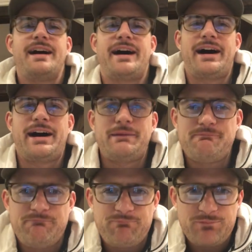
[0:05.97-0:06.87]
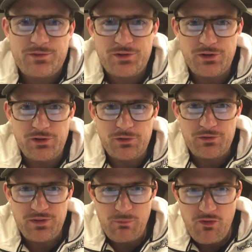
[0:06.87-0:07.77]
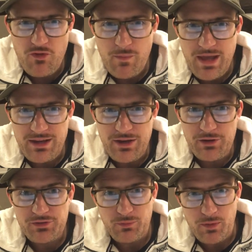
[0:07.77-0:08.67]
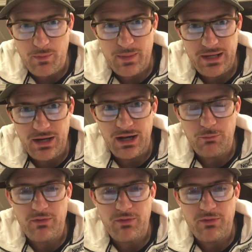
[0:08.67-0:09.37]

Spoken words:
So some of you may know, some of you may not.